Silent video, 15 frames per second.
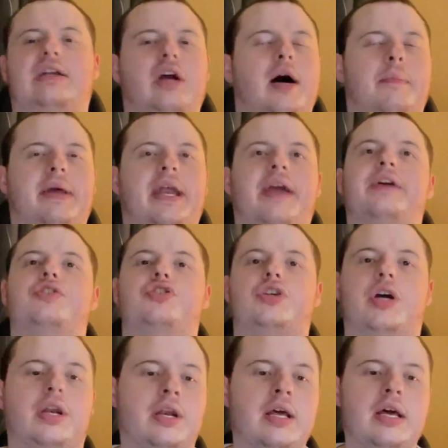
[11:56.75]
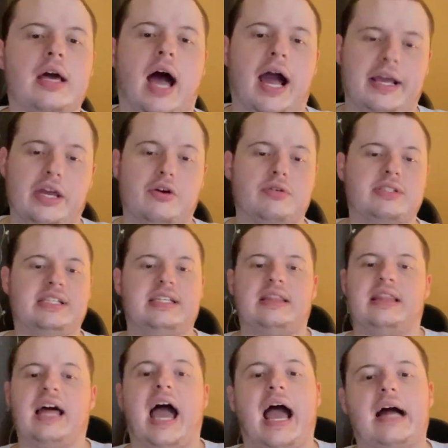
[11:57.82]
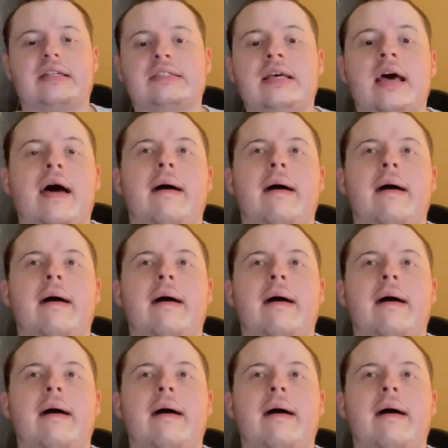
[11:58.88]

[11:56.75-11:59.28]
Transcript: nomination. I guarantee that.